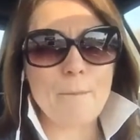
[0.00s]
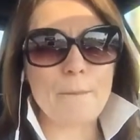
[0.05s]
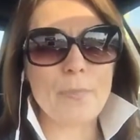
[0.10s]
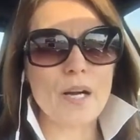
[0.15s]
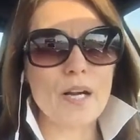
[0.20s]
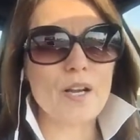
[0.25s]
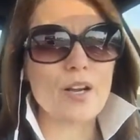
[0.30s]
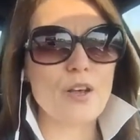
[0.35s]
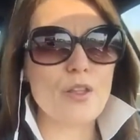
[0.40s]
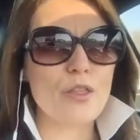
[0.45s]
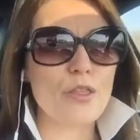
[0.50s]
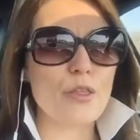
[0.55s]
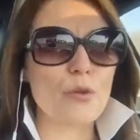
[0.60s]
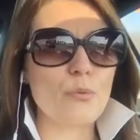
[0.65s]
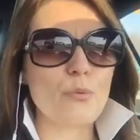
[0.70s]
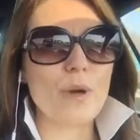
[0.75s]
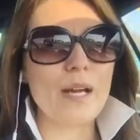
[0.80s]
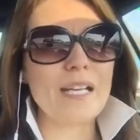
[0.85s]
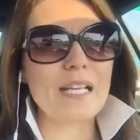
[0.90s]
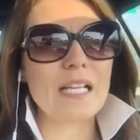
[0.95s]
but the
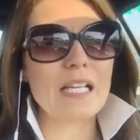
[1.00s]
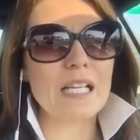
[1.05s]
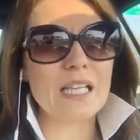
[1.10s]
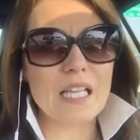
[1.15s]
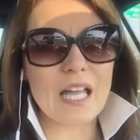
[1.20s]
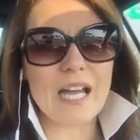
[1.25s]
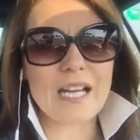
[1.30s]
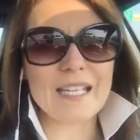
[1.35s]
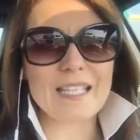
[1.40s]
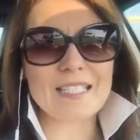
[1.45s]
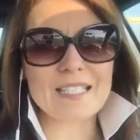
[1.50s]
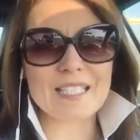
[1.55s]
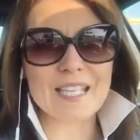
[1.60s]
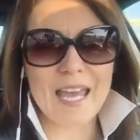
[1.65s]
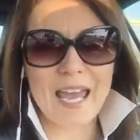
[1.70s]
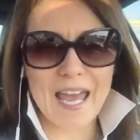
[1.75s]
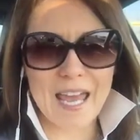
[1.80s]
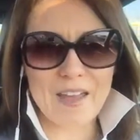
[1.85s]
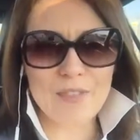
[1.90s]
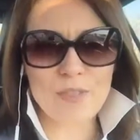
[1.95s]
right client
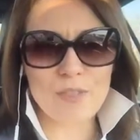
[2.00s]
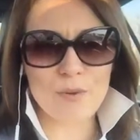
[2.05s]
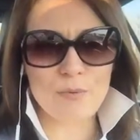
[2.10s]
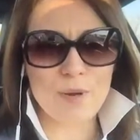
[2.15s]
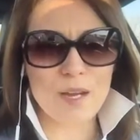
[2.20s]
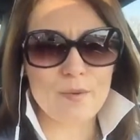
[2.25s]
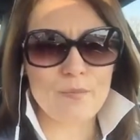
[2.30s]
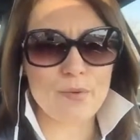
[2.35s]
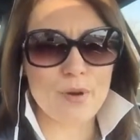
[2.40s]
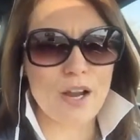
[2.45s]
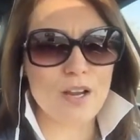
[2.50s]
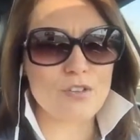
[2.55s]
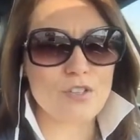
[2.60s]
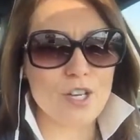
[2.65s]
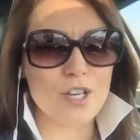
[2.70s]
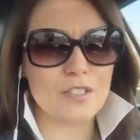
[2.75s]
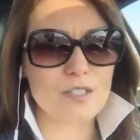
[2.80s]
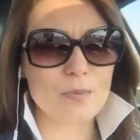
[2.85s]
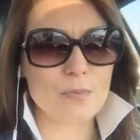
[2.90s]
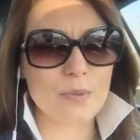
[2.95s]
and the right
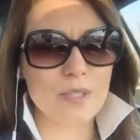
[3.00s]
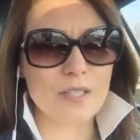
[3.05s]
project,